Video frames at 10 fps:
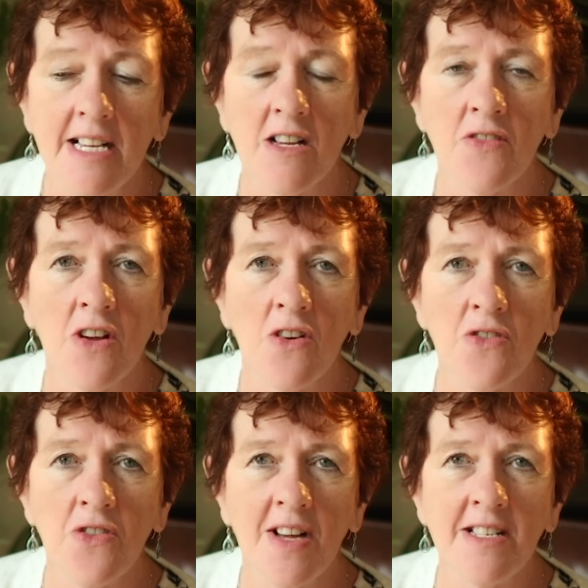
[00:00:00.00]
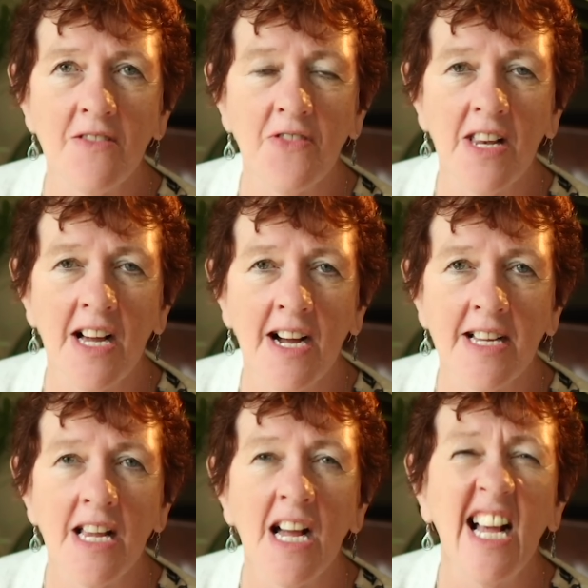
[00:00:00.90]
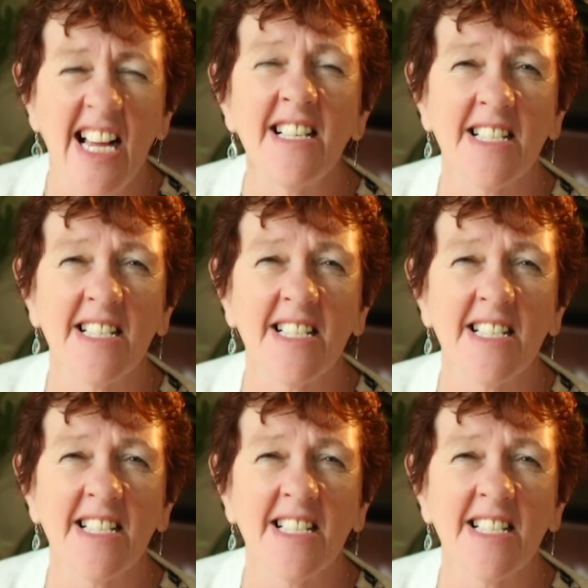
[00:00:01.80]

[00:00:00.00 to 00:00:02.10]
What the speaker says: is on the other end of the line, is